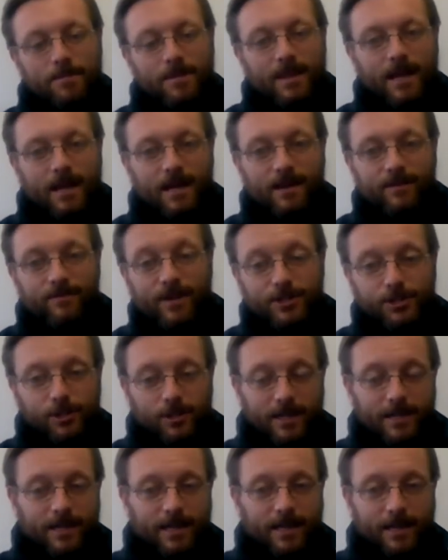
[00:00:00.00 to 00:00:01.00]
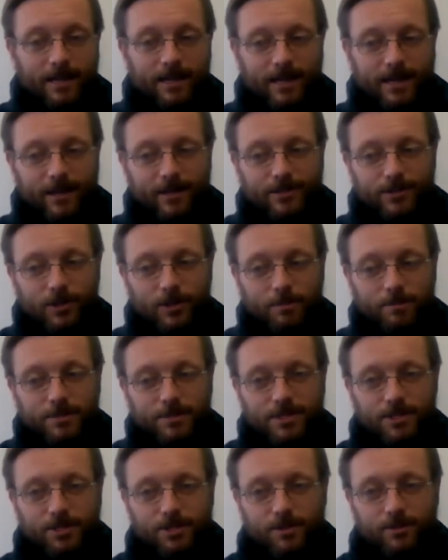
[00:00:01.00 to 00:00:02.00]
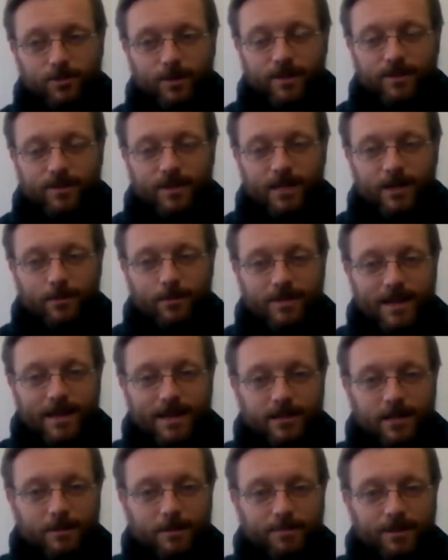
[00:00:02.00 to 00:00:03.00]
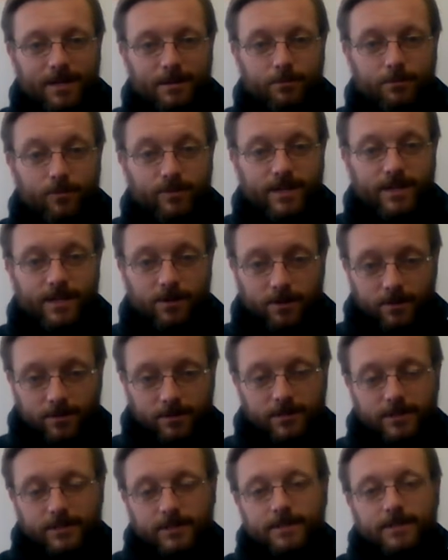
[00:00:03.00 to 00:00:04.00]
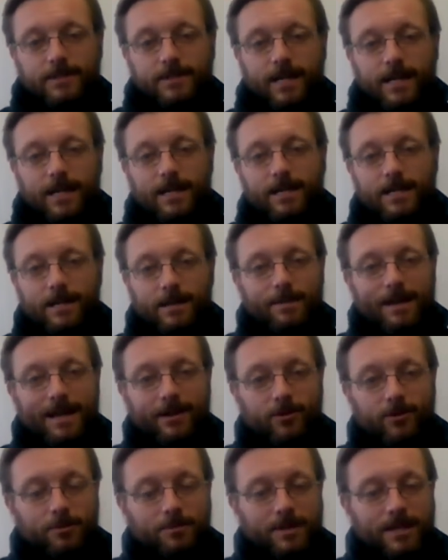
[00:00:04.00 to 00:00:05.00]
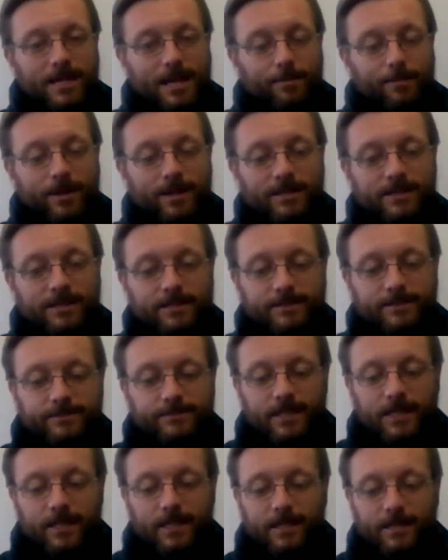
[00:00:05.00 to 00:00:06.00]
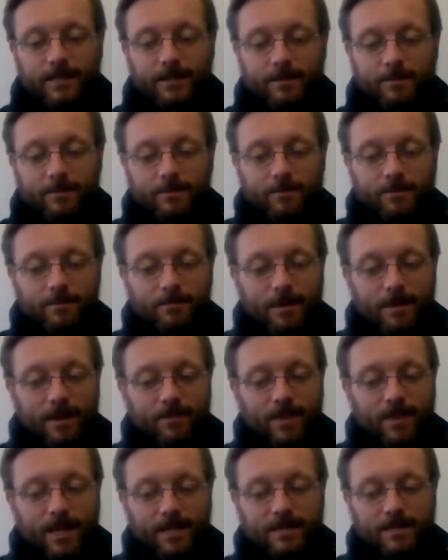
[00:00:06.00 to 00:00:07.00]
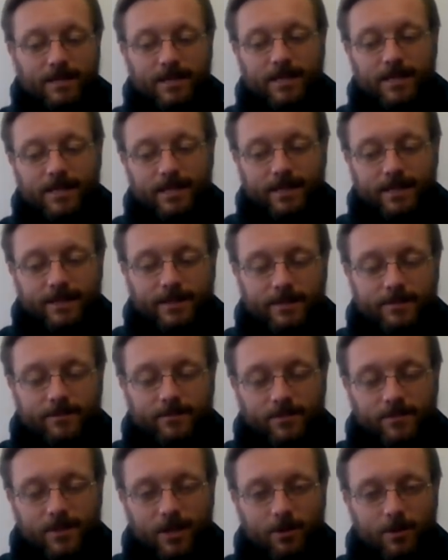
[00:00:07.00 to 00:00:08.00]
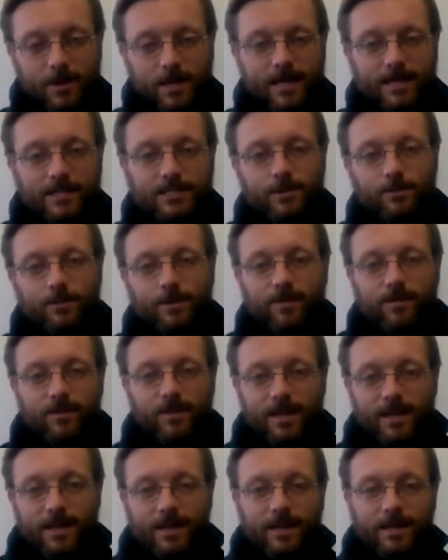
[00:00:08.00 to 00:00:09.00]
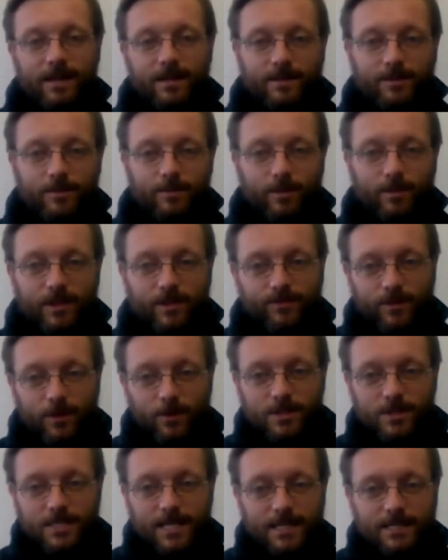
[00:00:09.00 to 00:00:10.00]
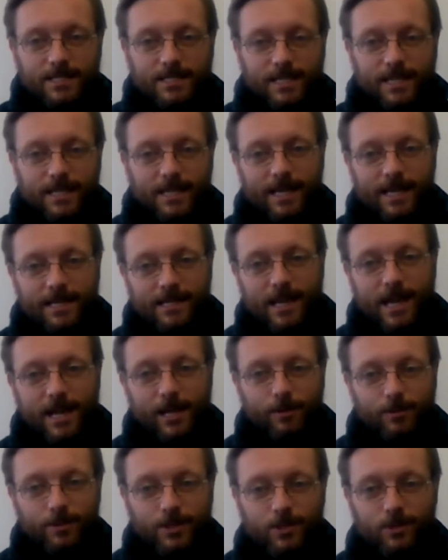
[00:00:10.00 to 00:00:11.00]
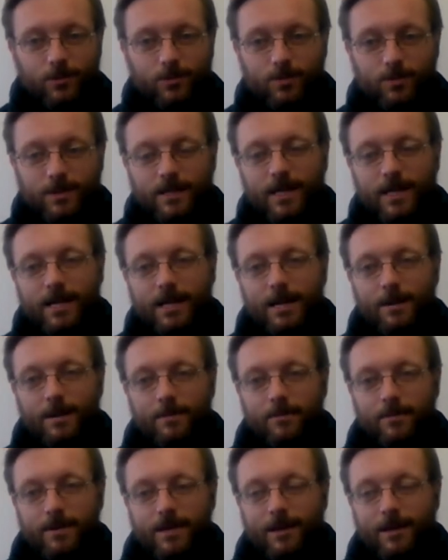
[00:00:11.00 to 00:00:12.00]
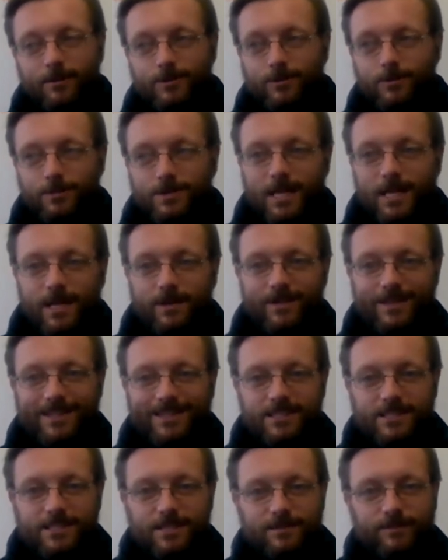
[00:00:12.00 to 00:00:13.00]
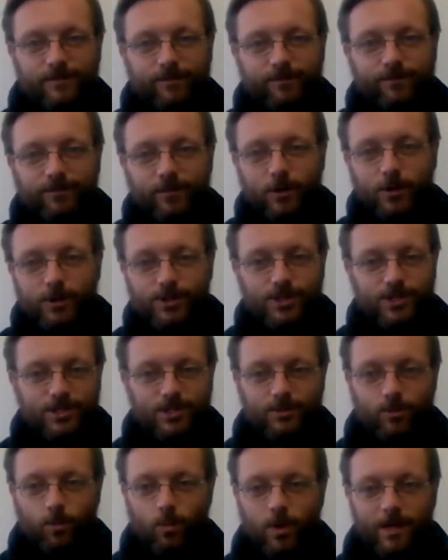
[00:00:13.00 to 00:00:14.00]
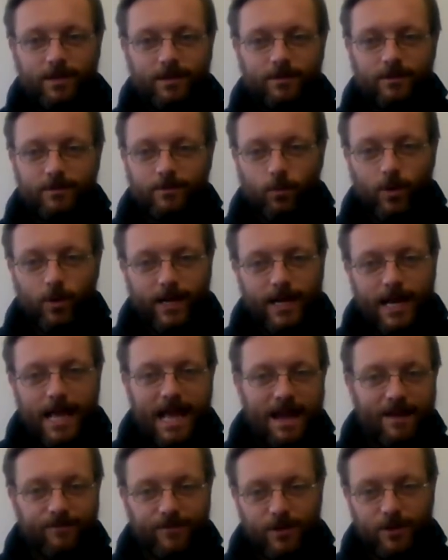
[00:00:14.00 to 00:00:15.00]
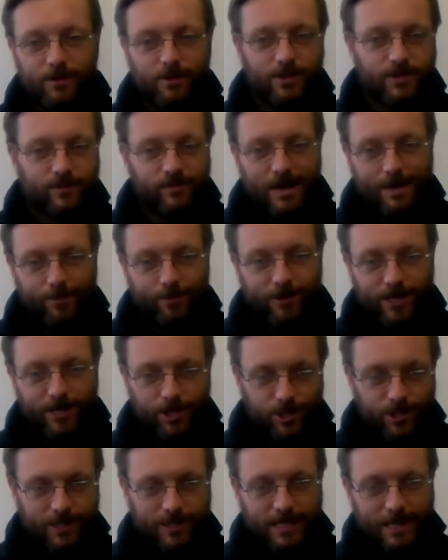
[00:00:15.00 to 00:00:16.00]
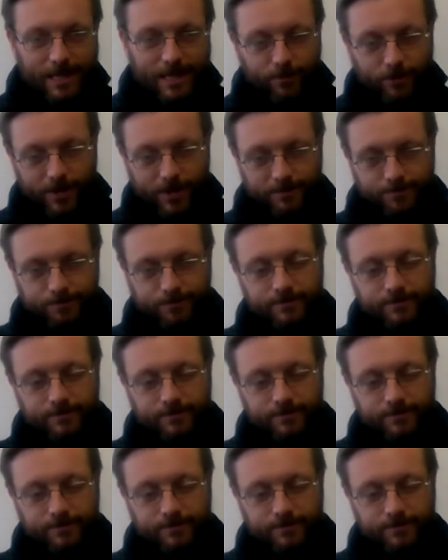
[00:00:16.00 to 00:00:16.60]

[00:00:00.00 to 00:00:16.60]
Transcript: Eventually, I took a position with that company, moved here, back home to Cape Breton, and then connected with the folks at 902. 902 was kind of in its first one and a half years of operation at that point.